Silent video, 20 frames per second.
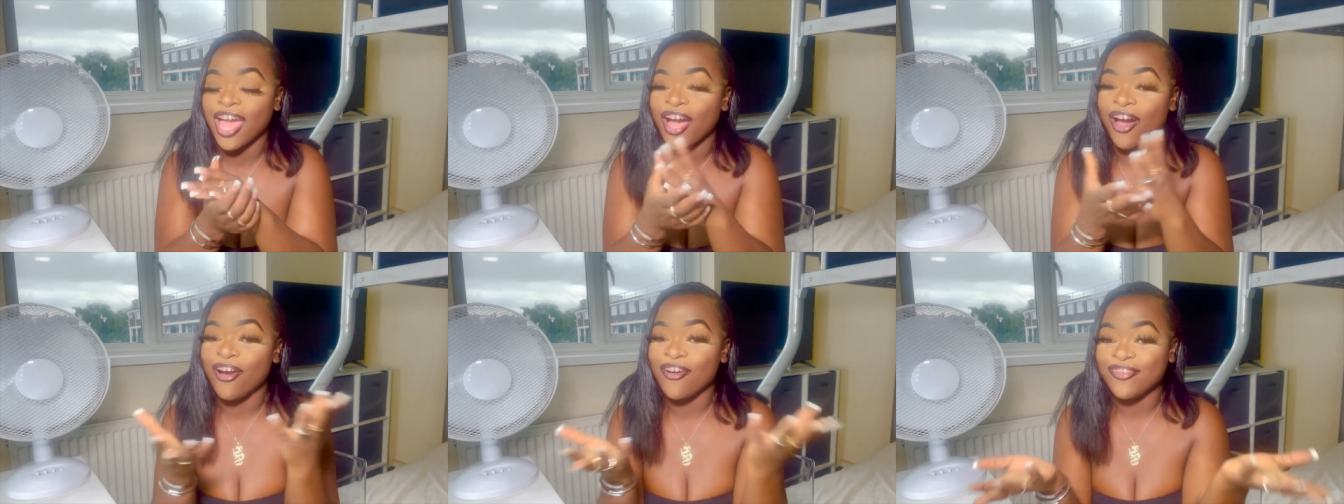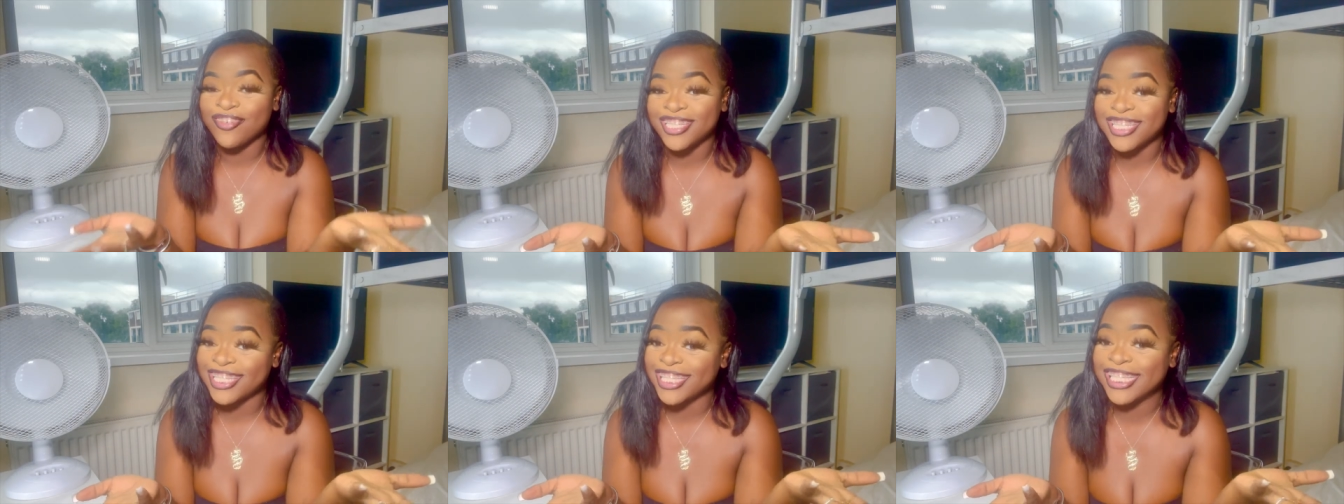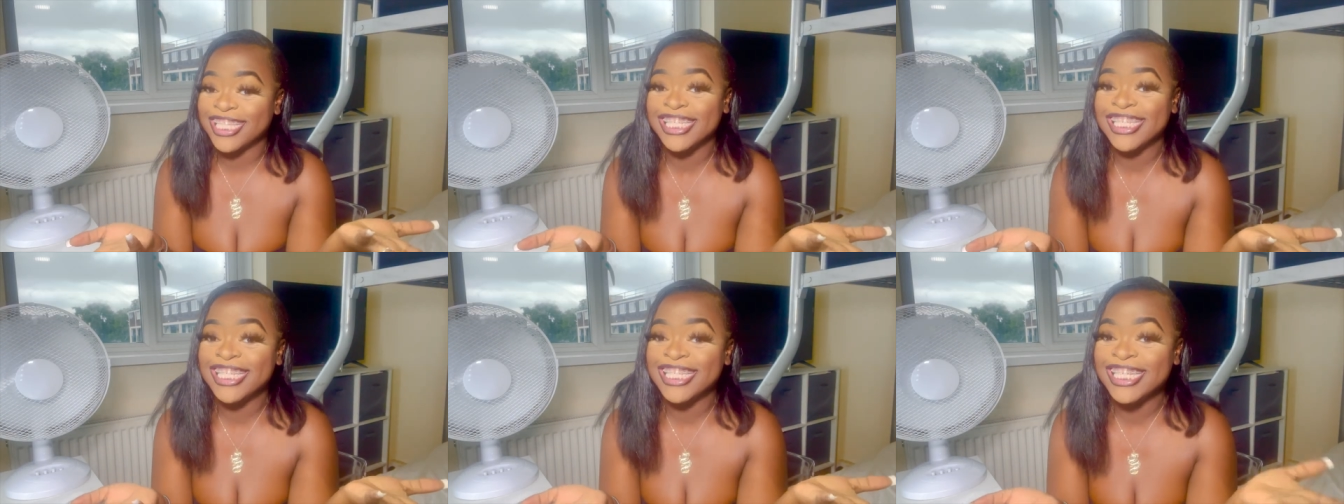
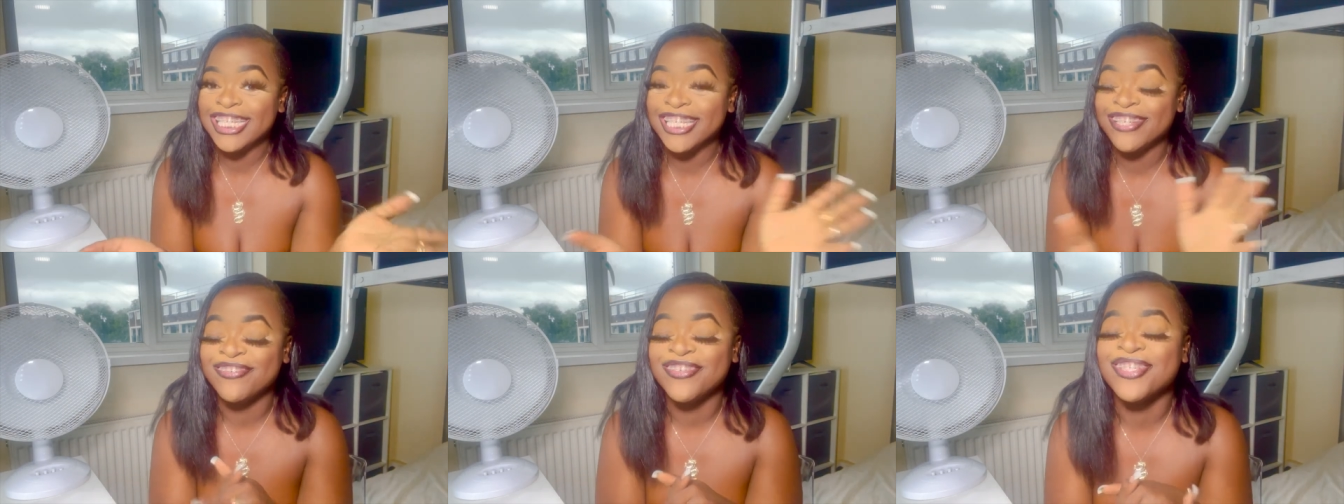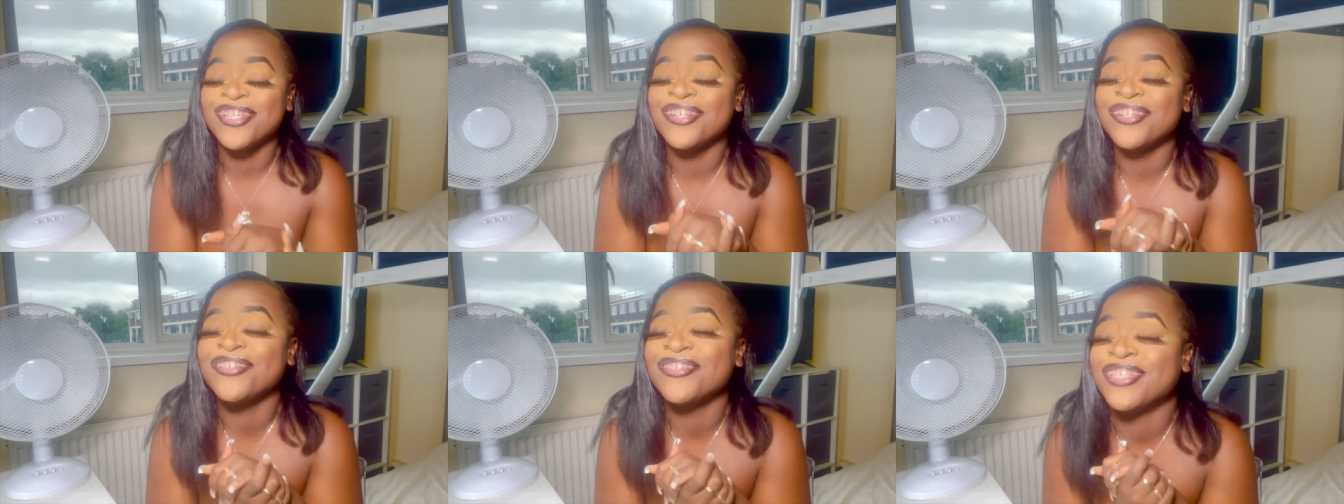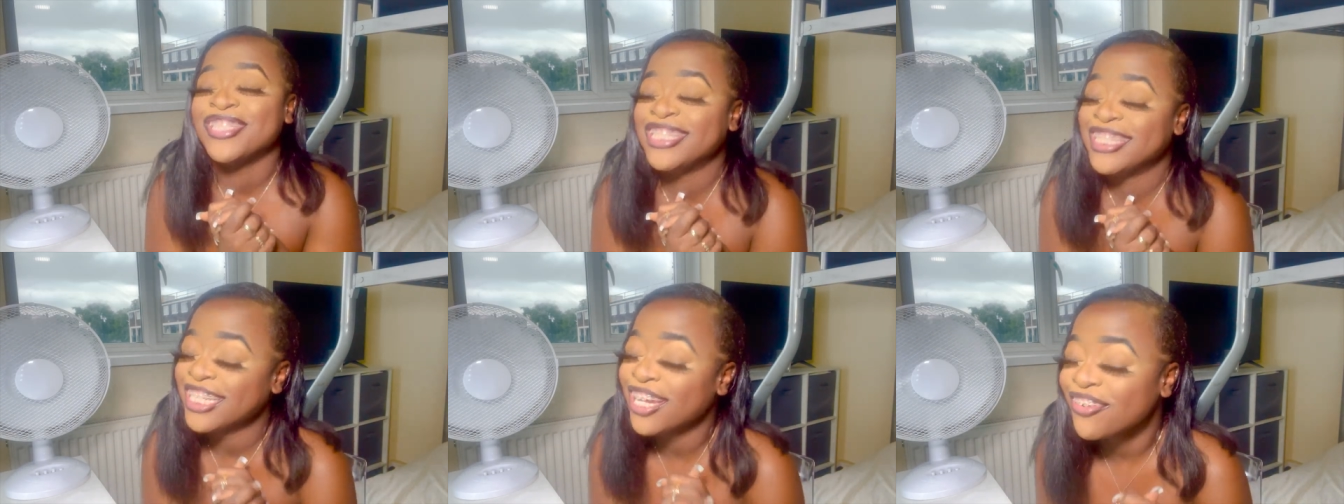obviously, if you don't know who
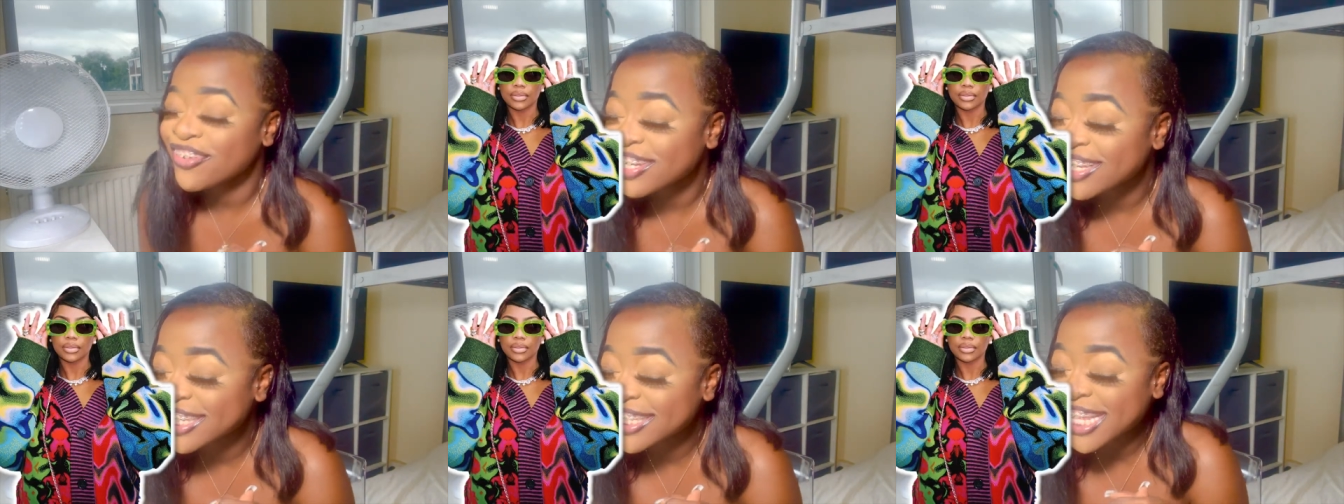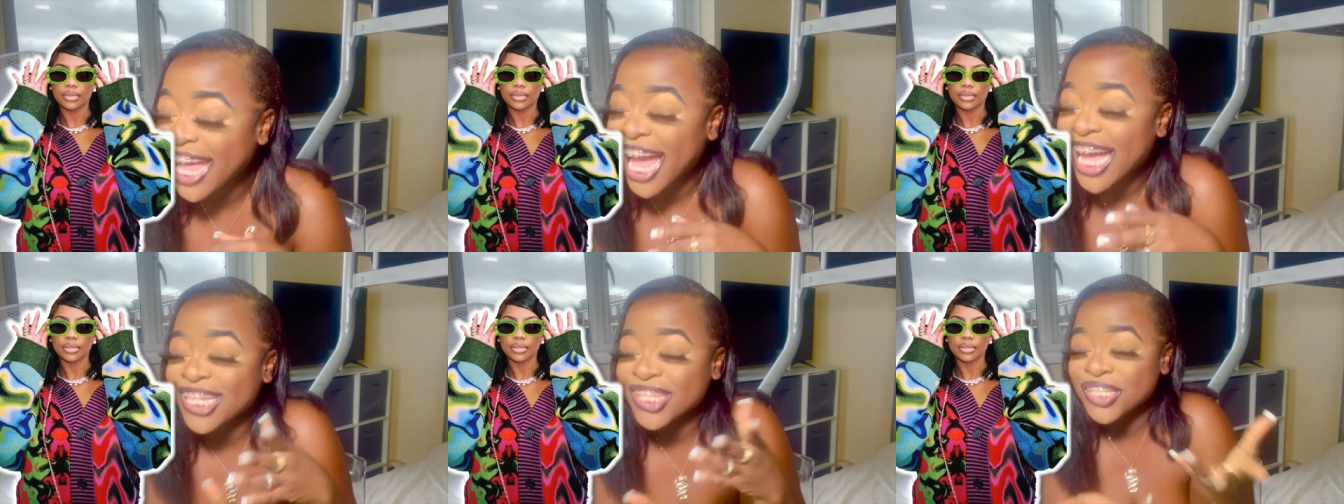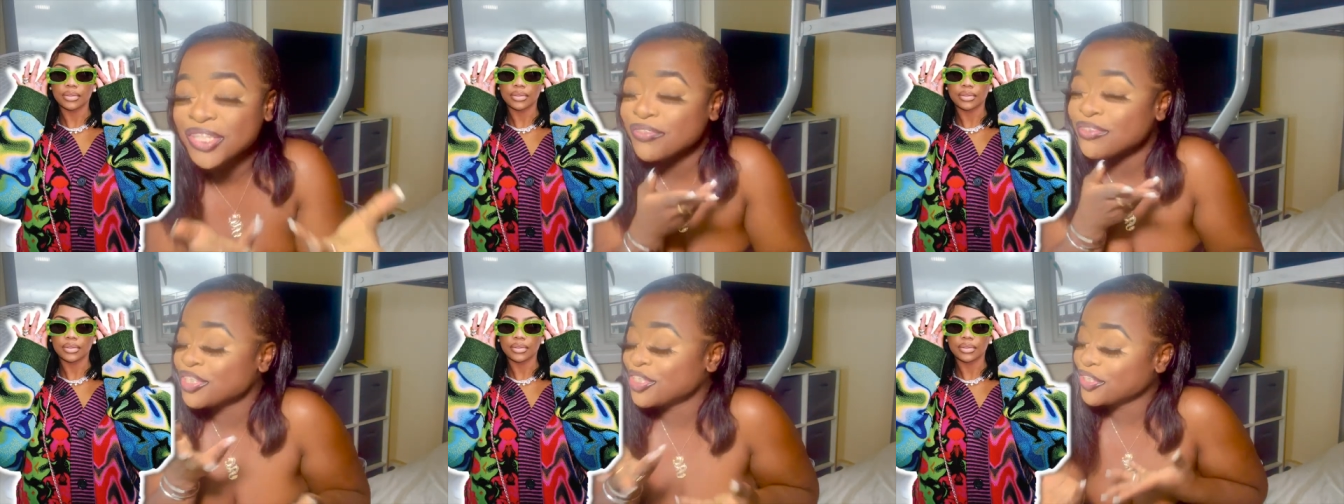De'arra is, I don't know what